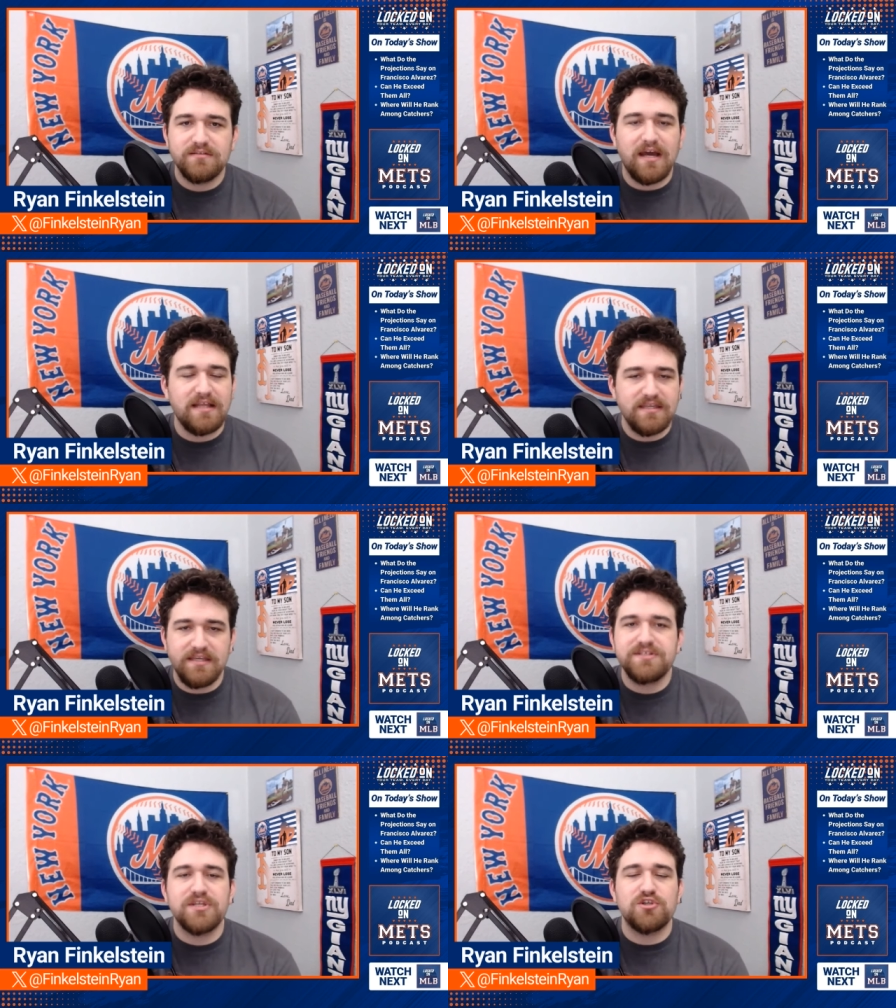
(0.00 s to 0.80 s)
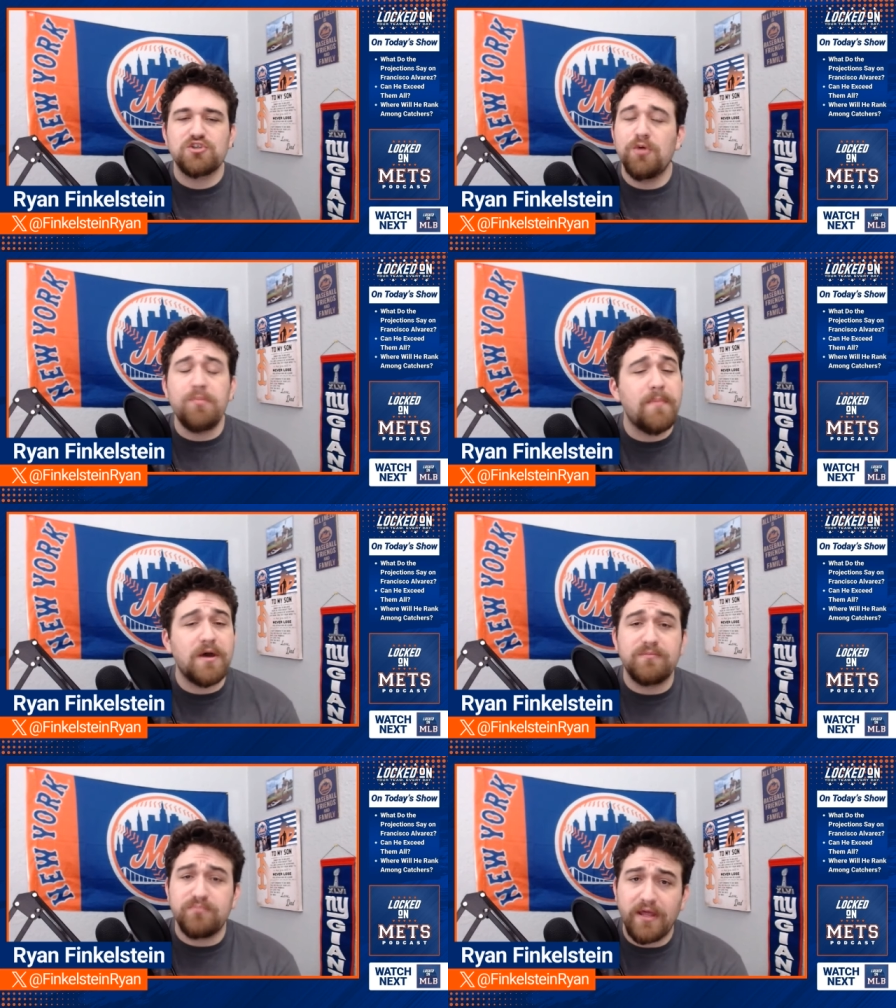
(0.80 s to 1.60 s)
I think he's going to show up a
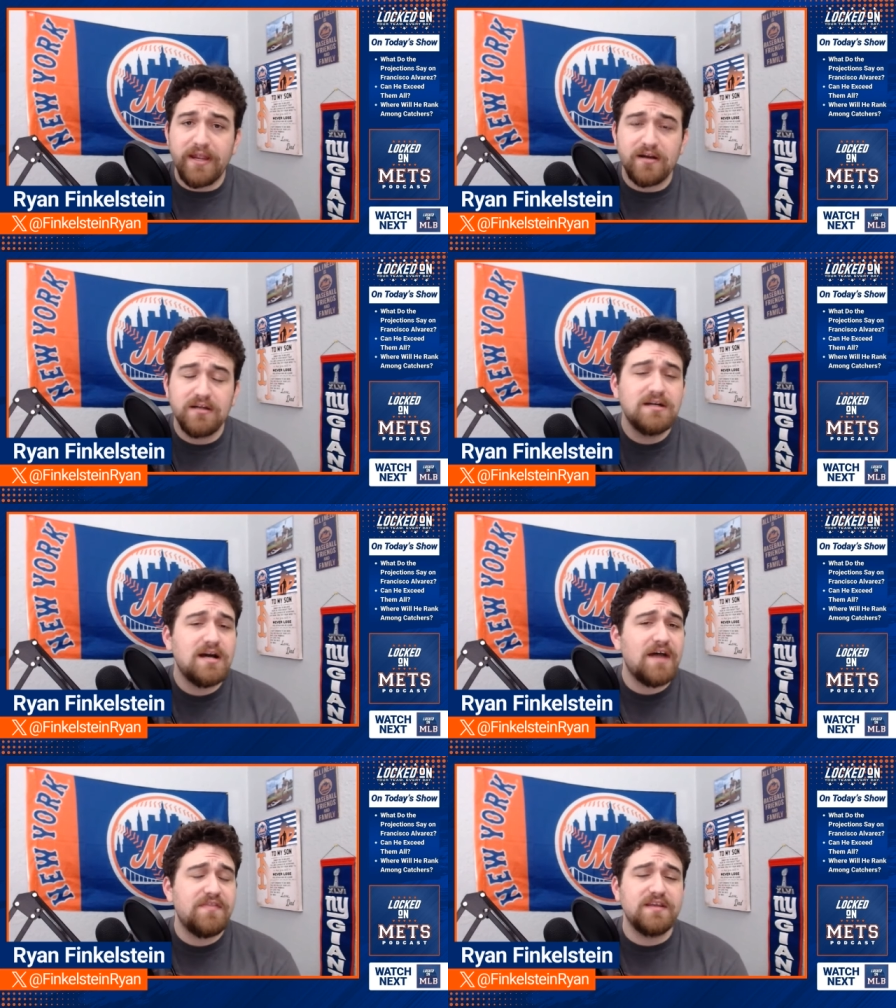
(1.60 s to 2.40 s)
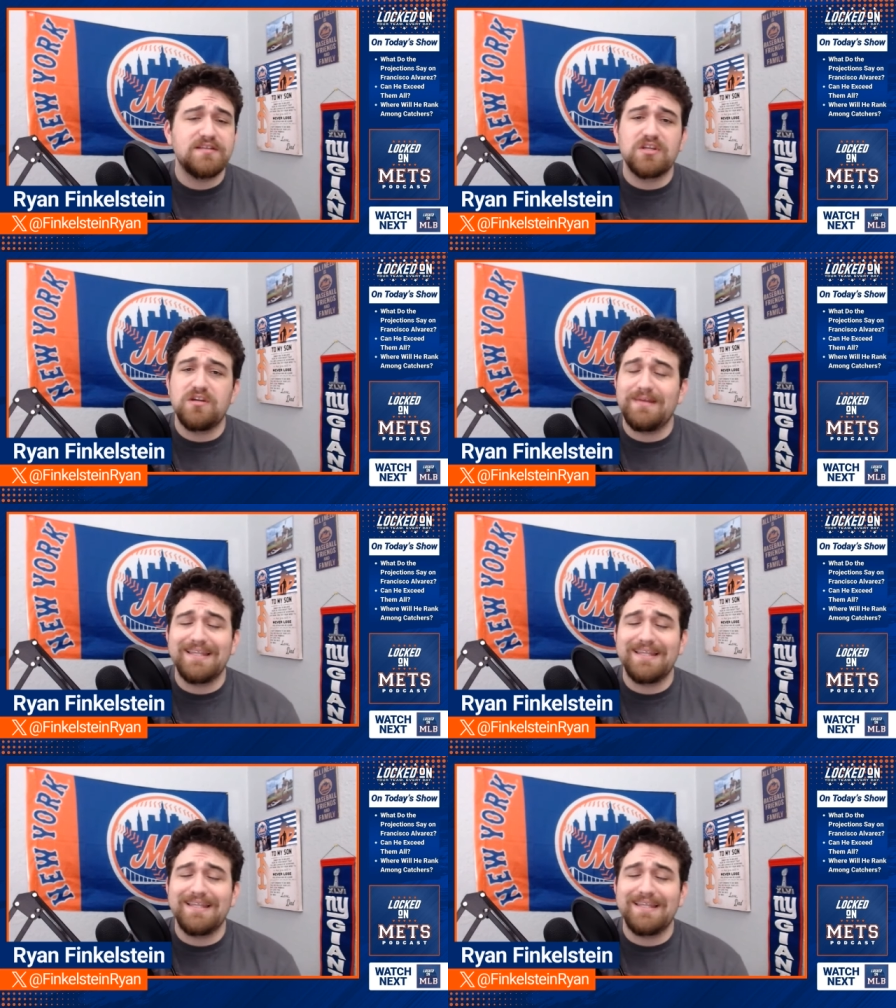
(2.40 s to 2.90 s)
better player. I think he's going to be